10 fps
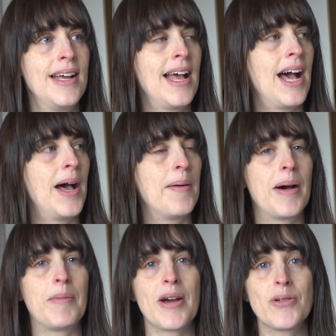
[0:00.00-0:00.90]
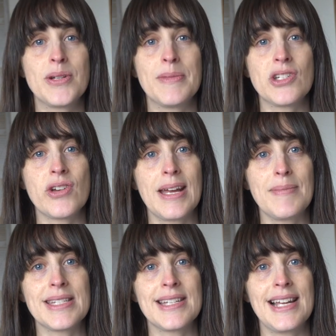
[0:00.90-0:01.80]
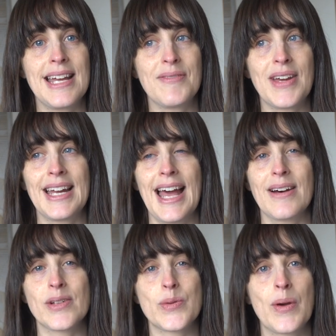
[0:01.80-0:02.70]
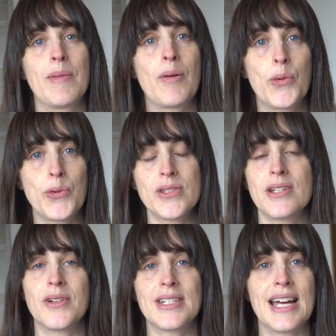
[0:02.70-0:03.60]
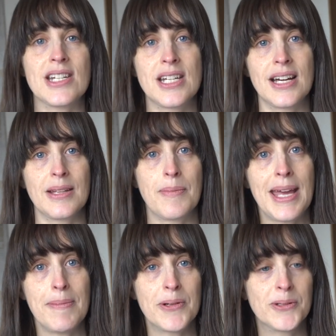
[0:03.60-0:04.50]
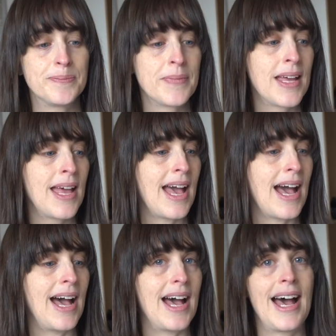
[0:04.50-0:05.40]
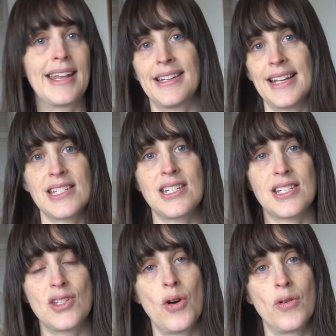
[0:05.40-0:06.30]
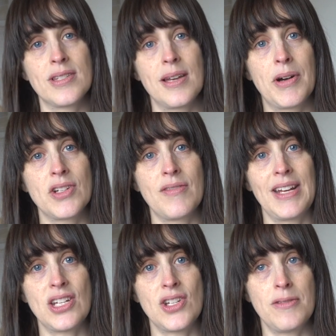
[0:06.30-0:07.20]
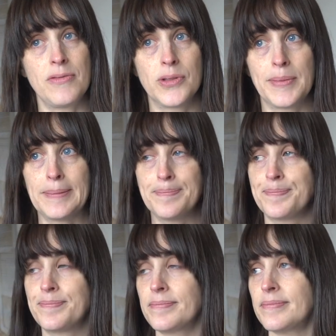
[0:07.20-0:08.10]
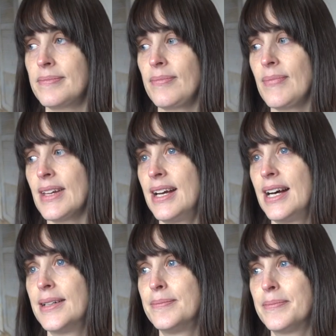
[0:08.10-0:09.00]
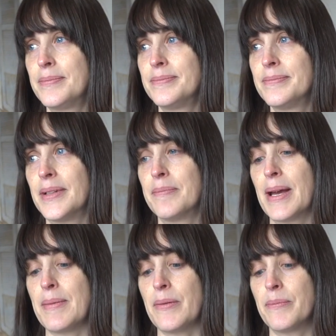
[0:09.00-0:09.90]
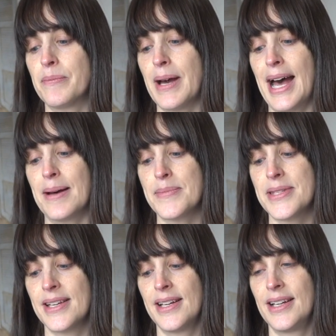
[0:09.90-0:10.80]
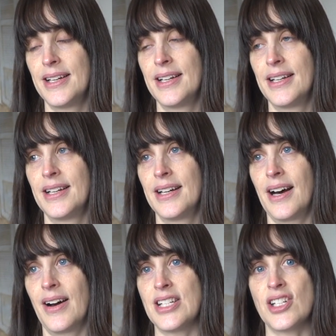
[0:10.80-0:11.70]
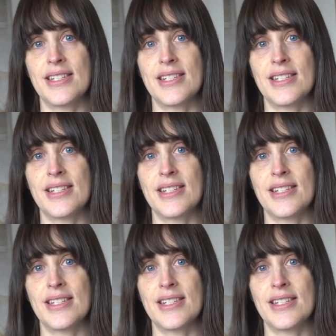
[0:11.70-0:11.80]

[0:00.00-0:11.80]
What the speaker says: And my ultimate dream is to live in a house where my walls are not attached to other people, and that's just not so much of an issue for me. But maybe, perhaps, I just